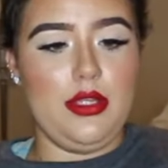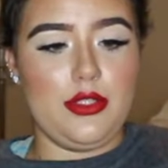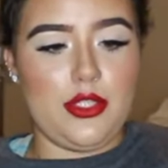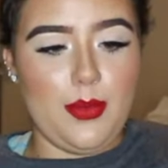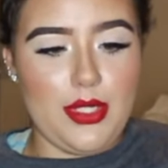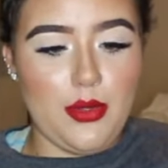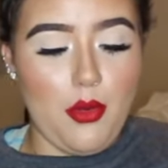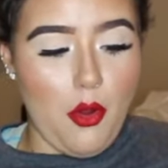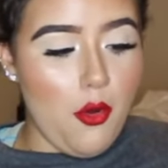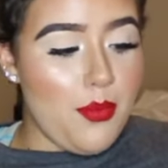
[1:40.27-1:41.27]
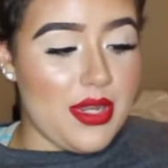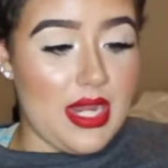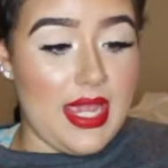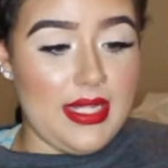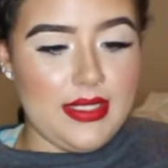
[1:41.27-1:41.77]
So when you open
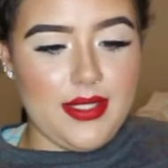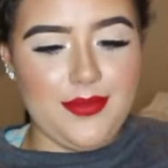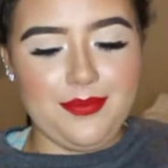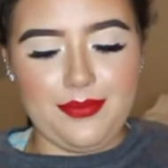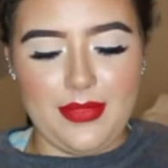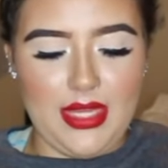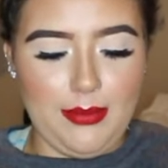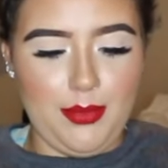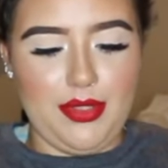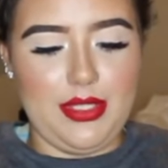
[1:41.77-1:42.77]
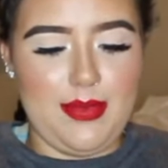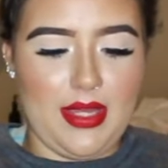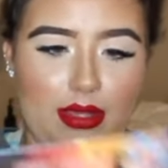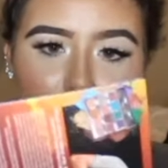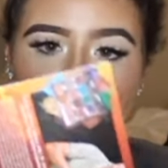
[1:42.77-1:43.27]
it, let me put this
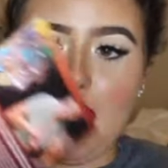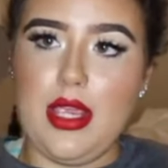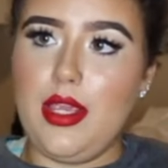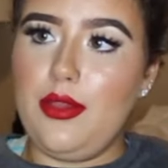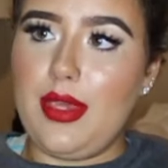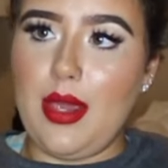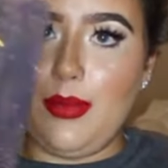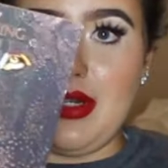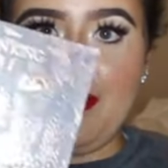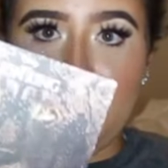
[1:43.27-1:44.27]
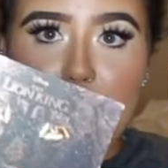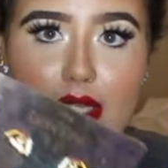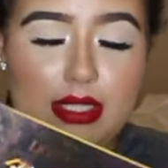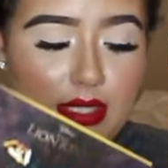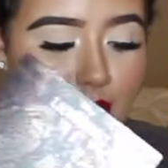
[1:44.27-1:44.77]
back in there. You get one of
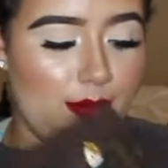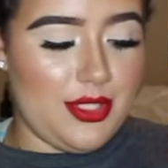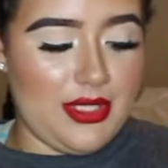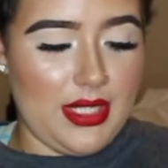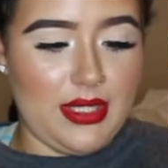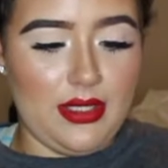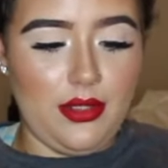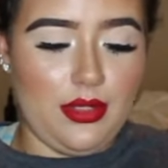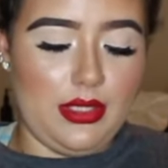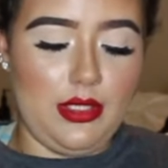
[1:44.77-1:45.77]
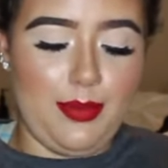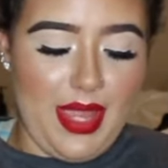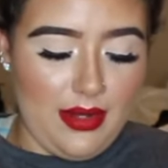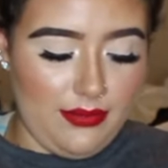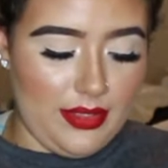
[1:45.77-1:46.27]
these, which is like the, the little
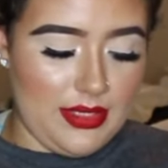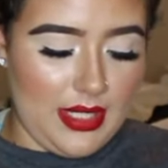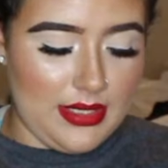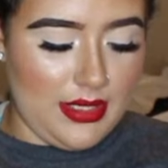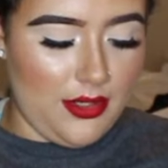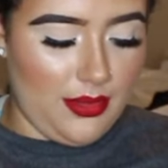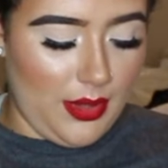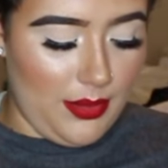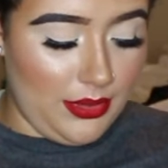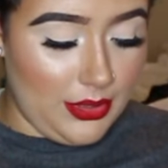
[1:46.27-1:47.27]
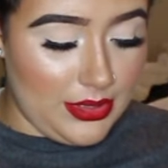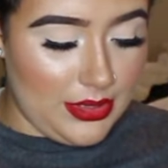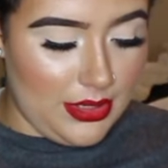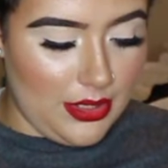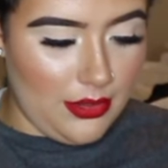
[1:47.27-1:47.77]
pamphlets that can tell you like what books
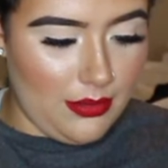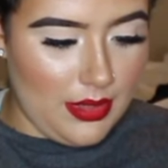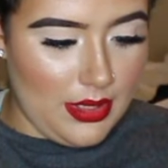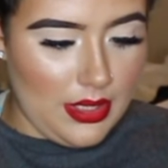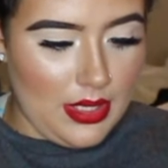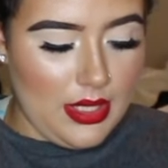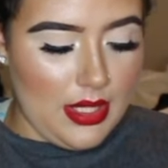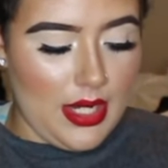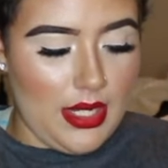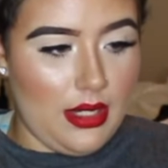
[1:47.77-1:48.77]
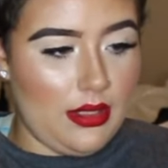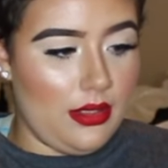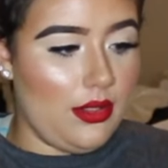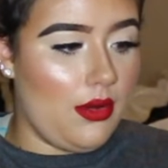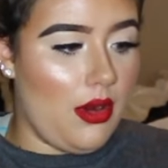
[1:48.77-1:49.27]
to do
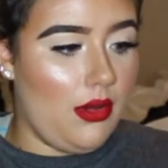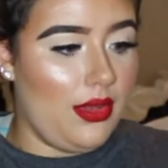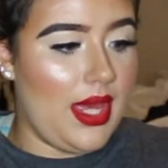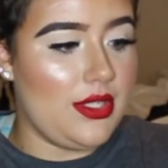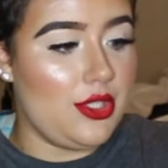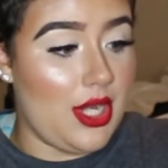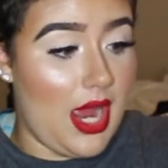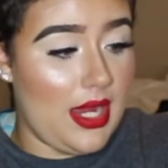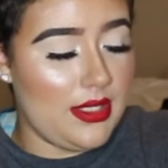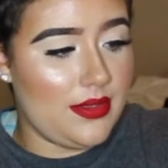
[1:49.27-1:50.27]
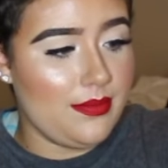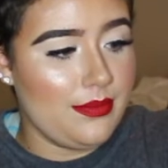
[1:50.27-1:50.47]
and, all that jazz.